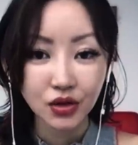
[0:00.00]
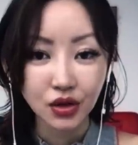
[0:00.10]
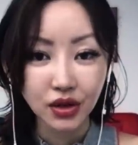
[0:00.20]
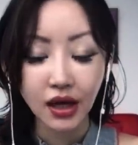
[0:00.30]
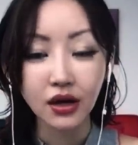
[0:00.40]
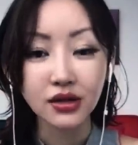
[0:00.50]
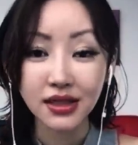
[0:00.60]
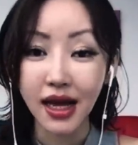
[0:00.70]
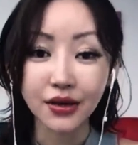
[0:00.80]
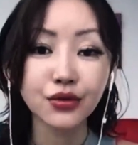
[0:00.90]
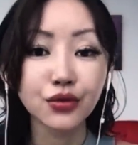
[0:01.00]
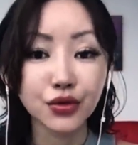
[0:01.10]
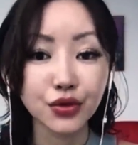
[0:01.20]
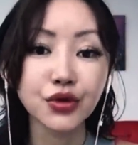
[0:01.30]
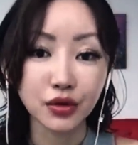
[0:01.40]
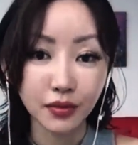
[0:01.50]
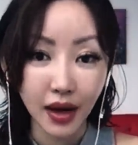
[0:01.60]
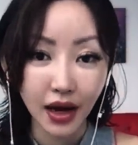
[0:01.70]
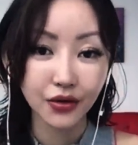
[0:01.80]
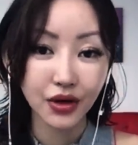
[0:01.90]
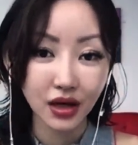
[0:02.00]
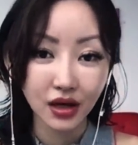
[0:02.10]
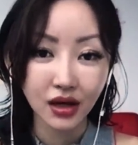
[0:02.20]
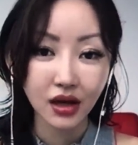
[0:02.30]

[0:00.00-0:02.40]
So they assign who you should marry.